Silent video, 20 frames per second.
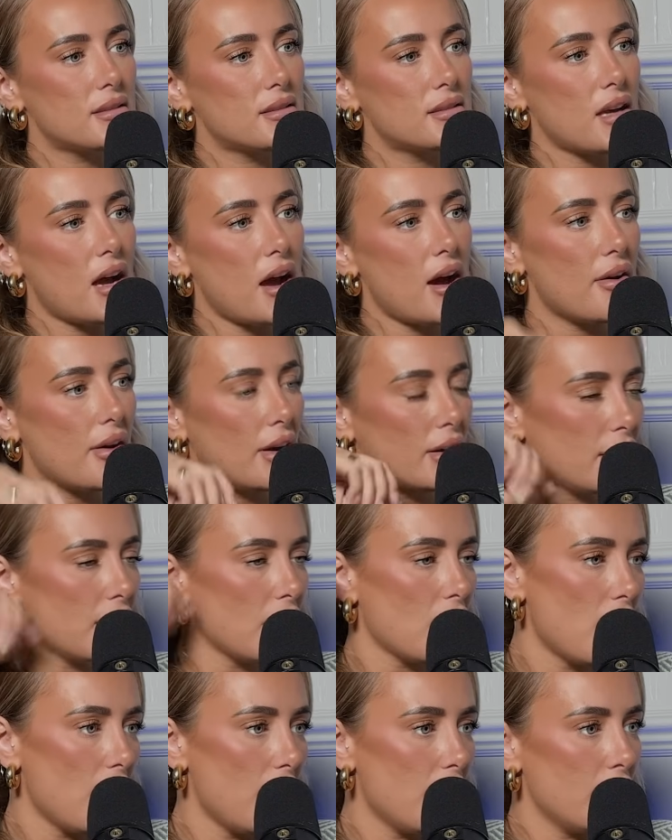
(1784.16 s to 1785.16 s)
So I don't
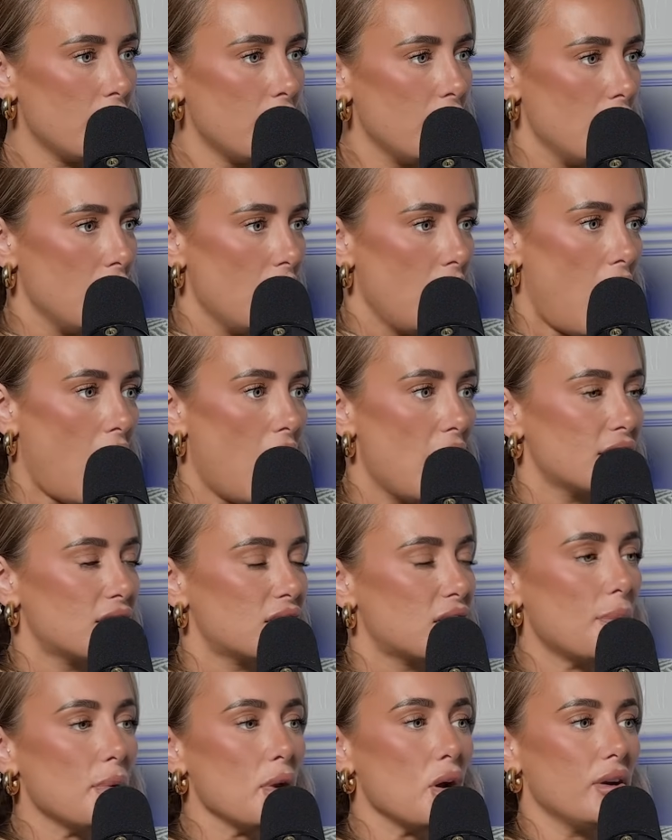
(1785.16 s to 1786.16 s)
know.
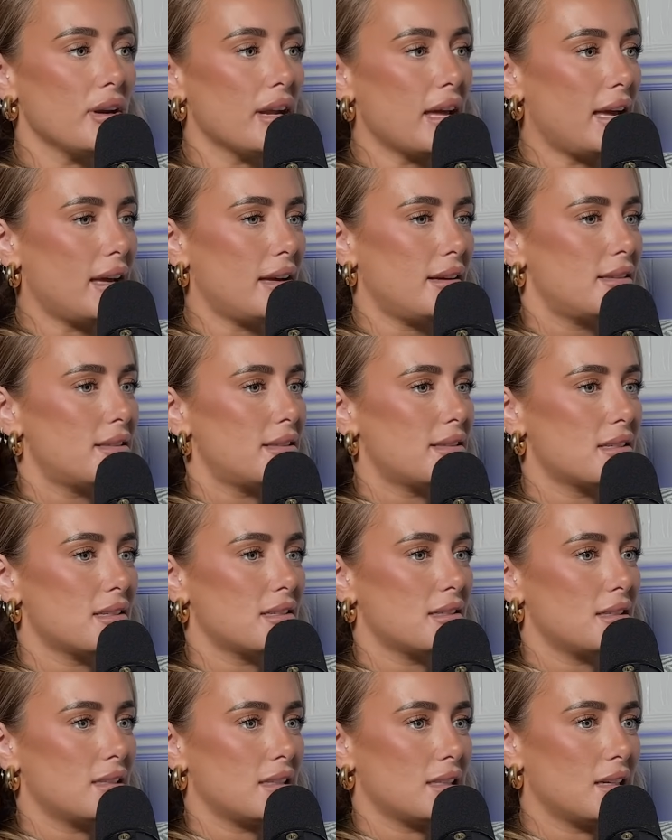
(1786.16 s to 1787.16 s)
To be honest,
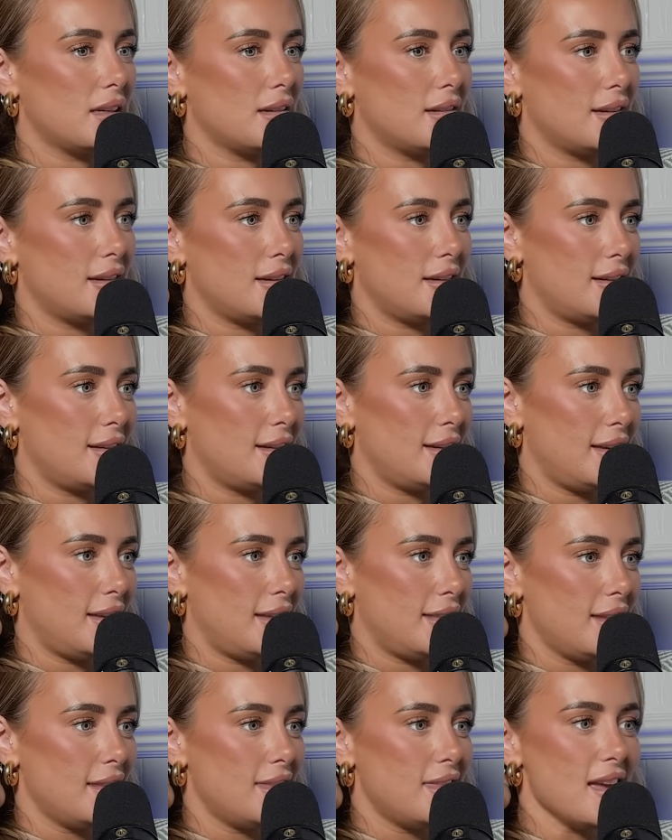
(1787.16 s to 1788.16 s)

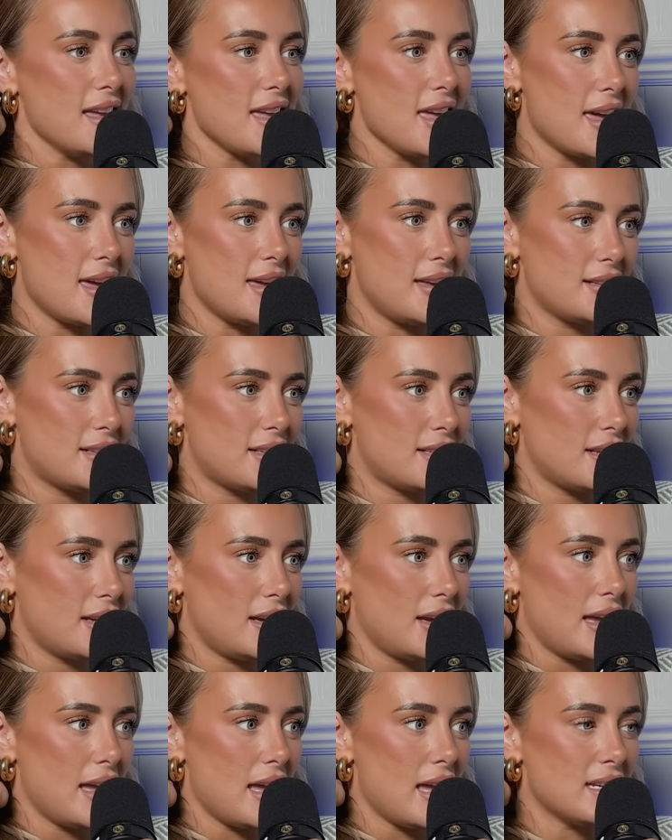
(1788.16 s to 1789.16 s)
the thing is,
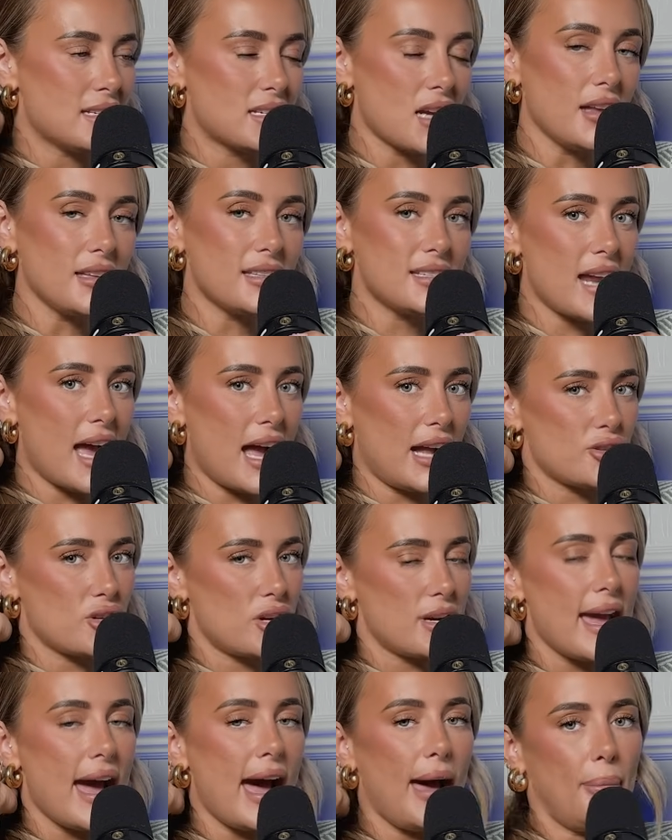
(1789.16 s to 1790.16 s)
it does
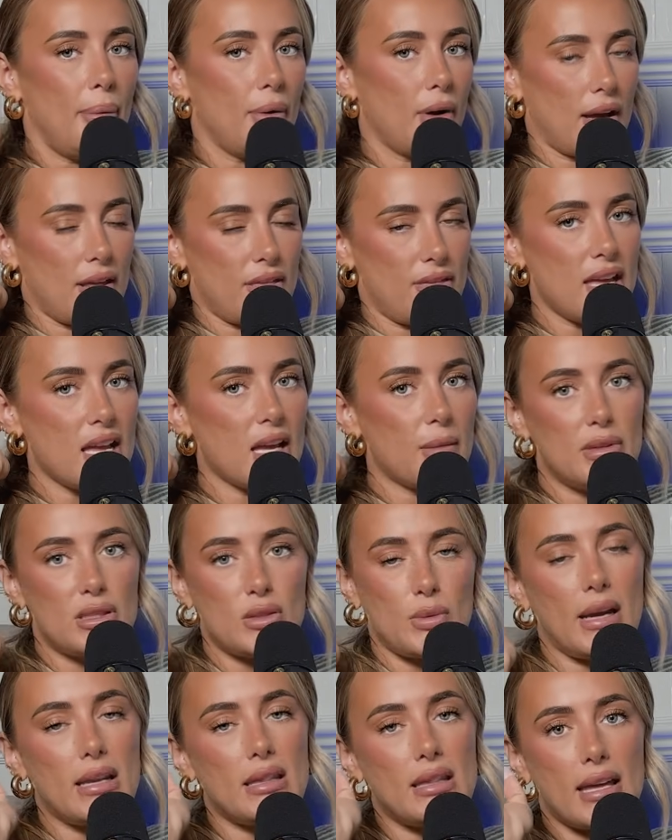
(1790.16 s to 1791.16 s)
naturally happen, I think,
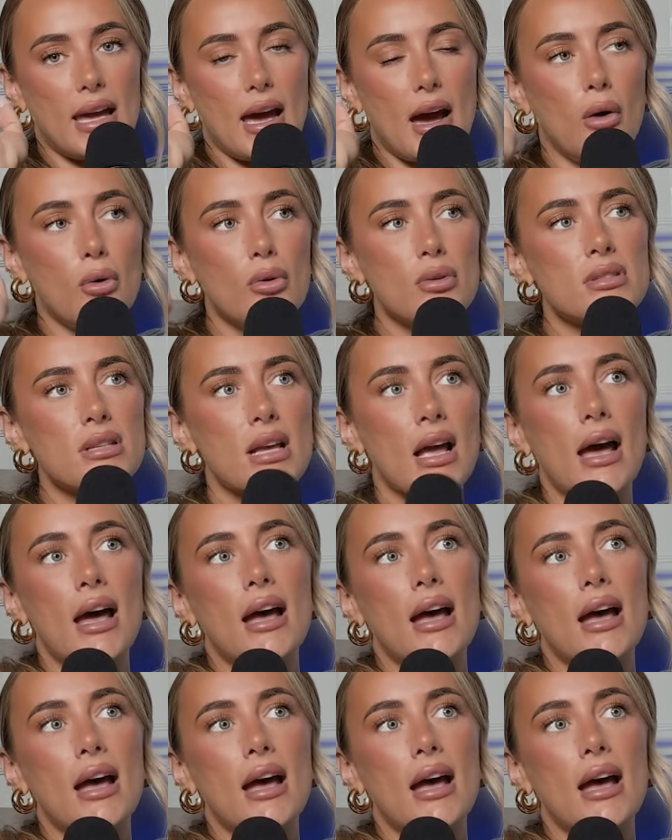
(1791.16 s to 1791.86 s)
between the girls.